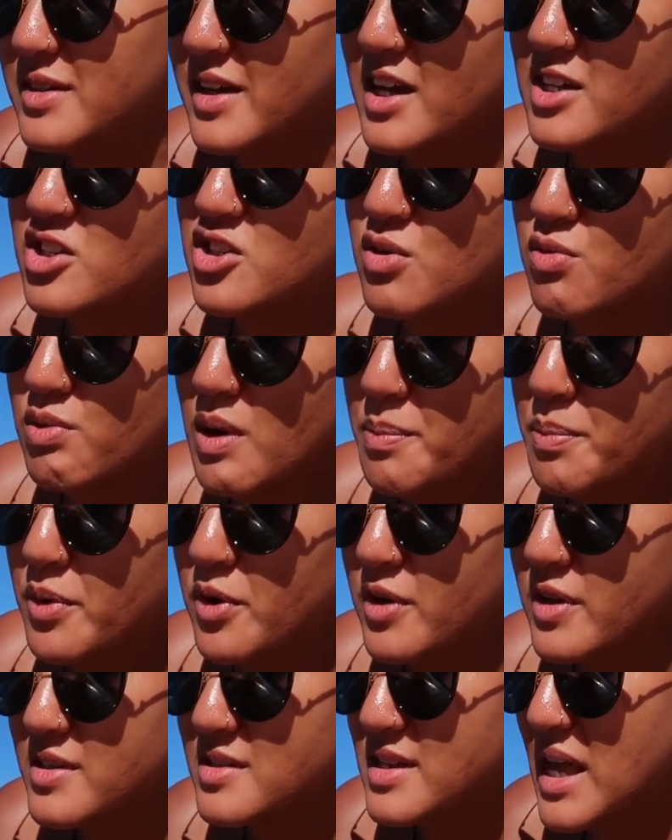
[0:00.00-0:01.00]
Dutch
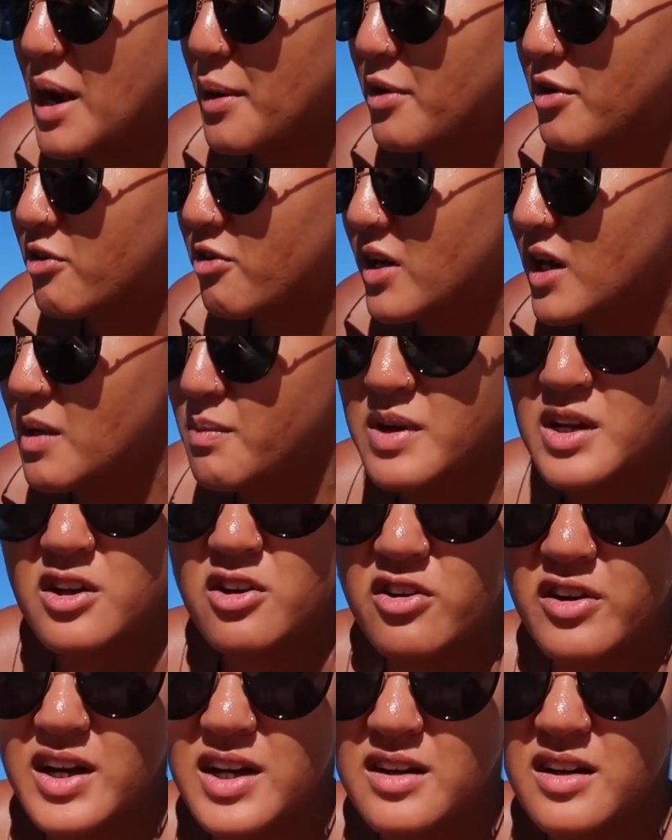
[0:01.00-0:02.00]
Ripple sour cream and
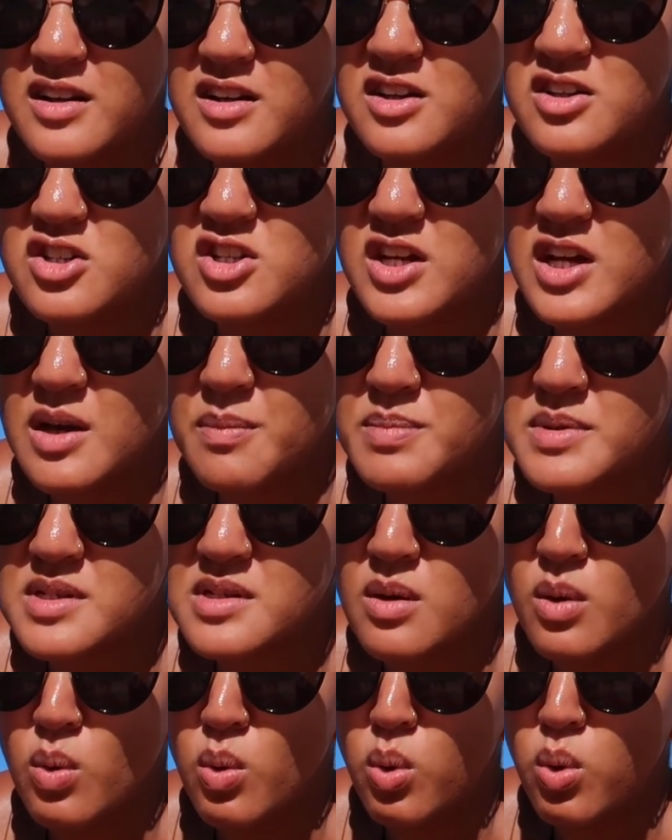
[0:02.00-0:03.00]
green onion chips.
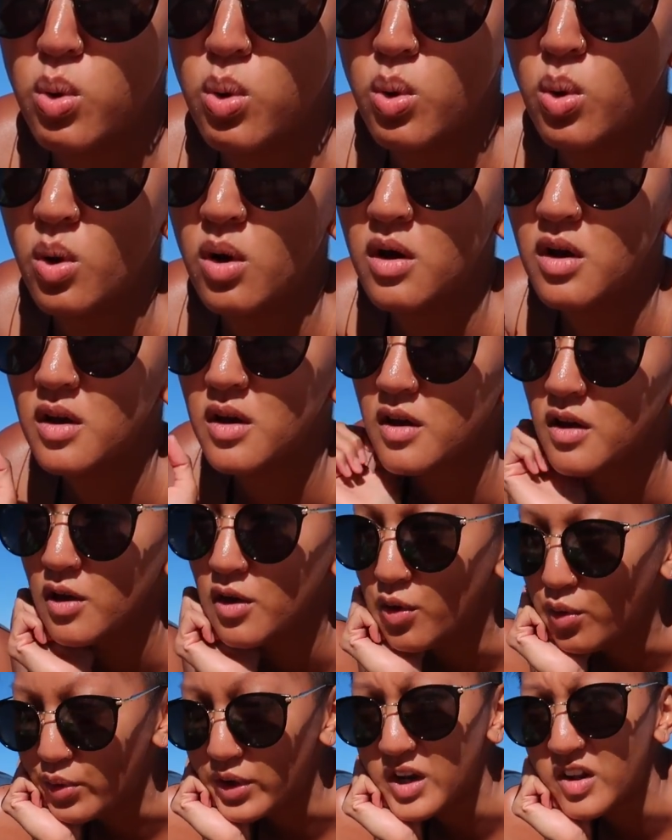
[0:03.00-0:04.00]

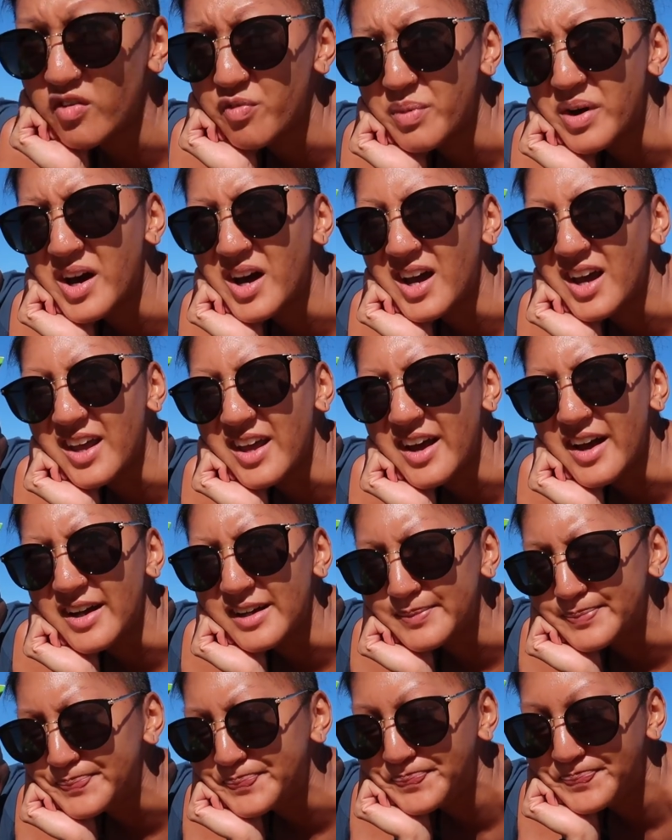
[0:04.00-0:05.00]
One of my
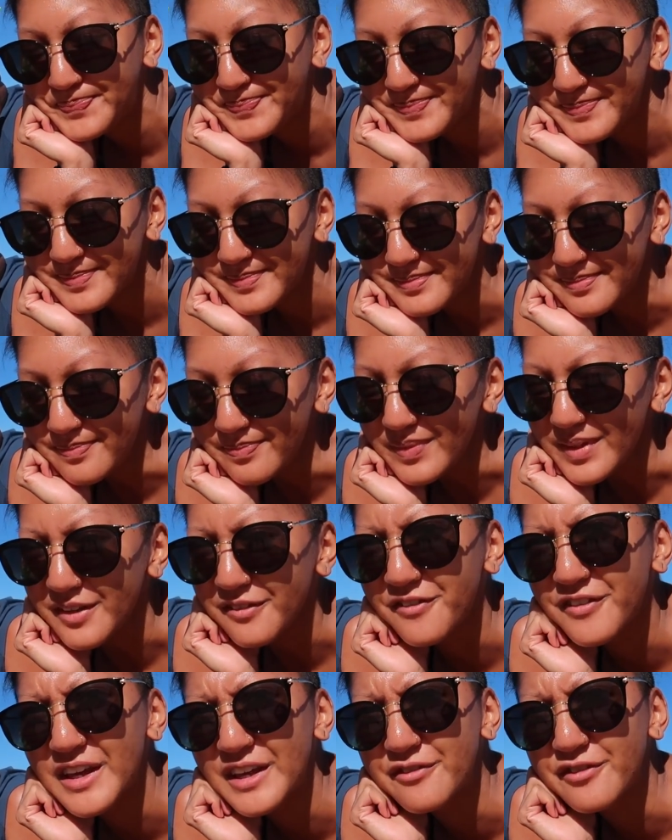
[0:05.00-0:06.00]
um,
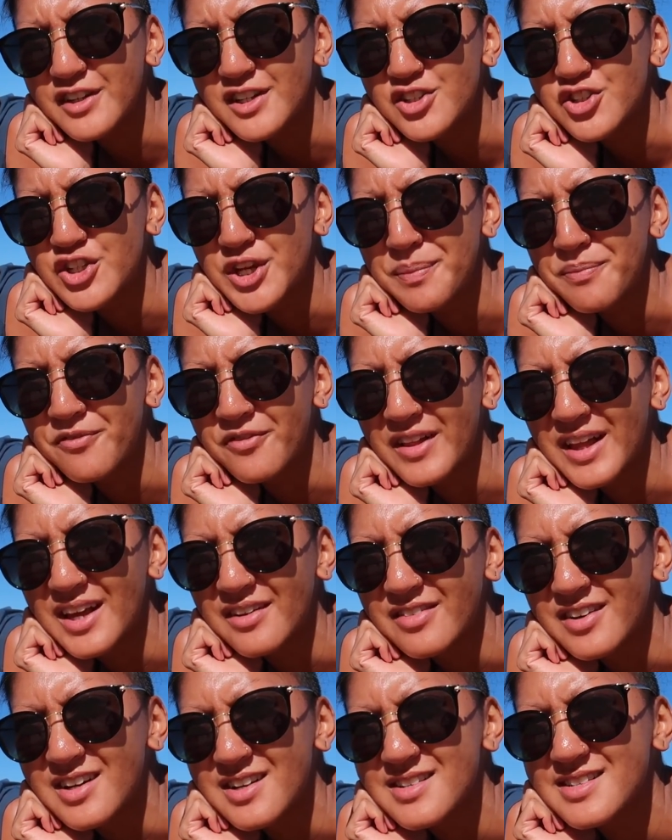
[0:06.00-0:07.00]
favorite chip
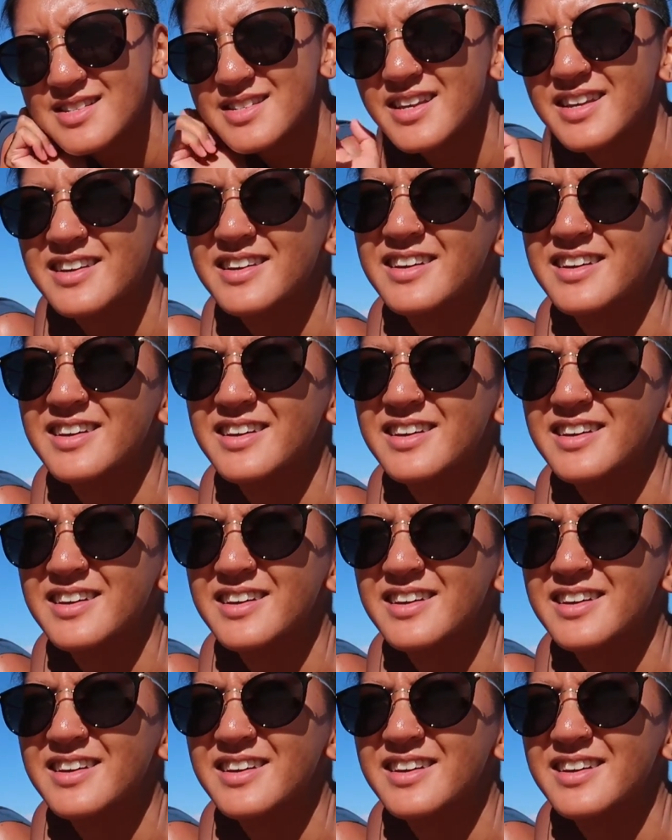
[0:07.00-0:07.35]
flavors.